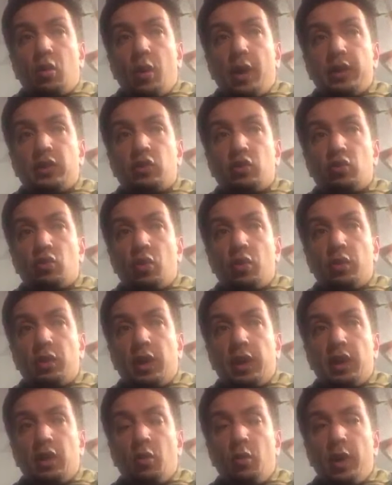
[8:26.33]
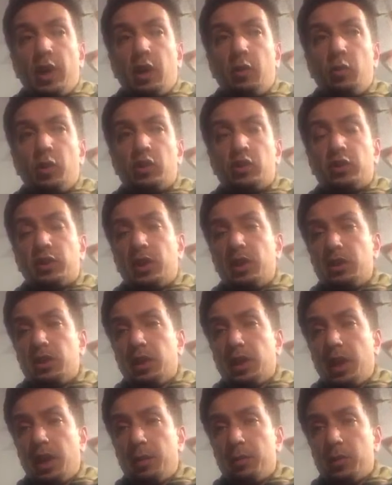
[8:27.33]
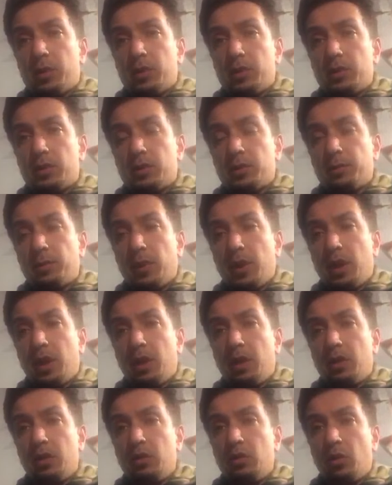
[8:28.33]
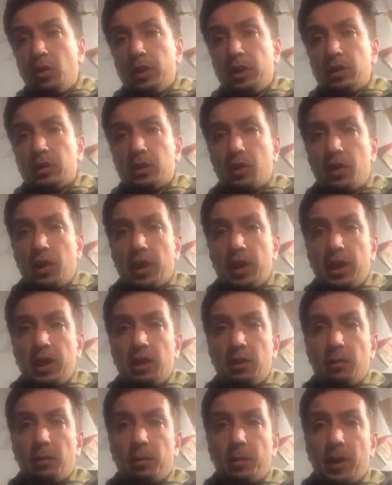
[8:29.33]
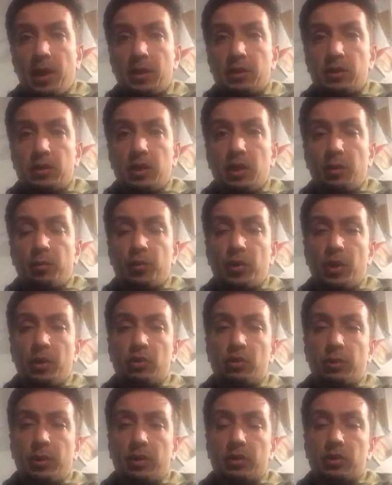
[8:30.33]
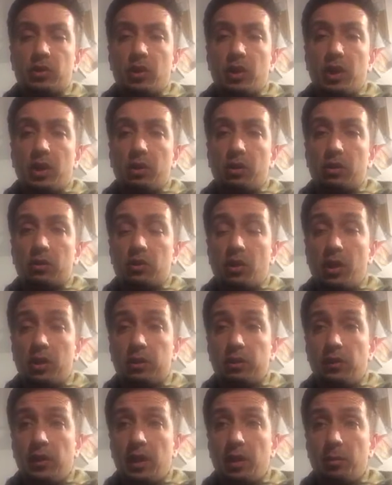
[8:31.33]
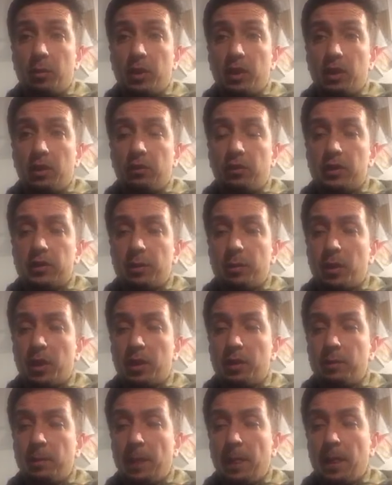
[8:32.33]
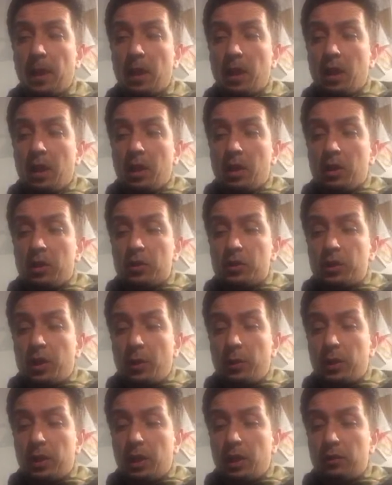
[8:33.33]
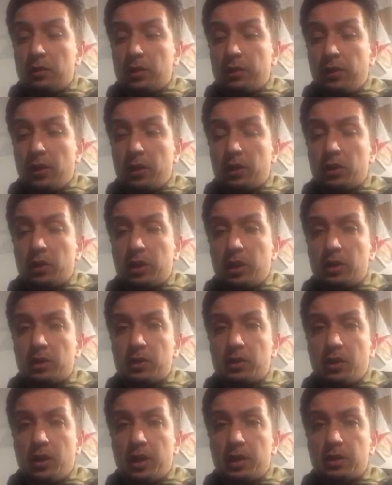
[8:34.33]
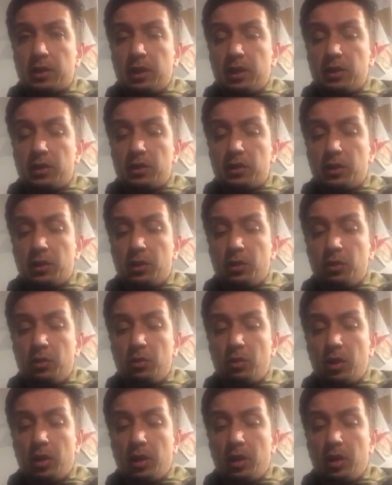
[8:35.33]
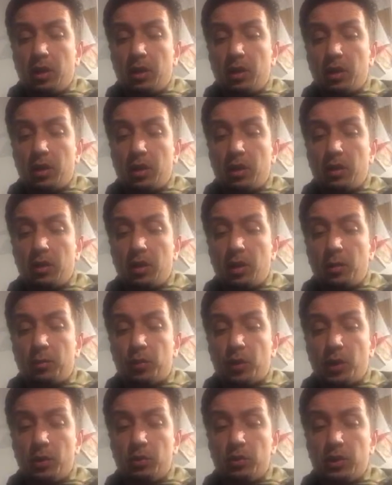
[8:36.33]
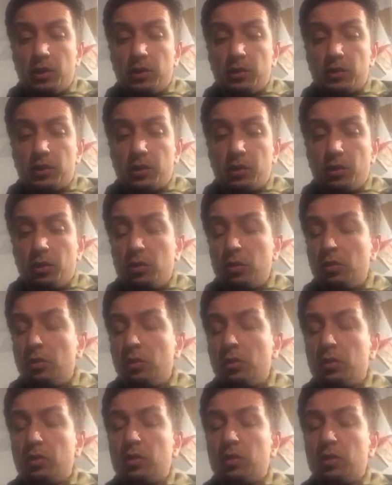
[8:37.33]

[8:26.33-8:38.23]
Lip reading: strongly the way in which teaching happens. Not entirely, but the approach around child development is very similar. So it gives a very good insight into approaches to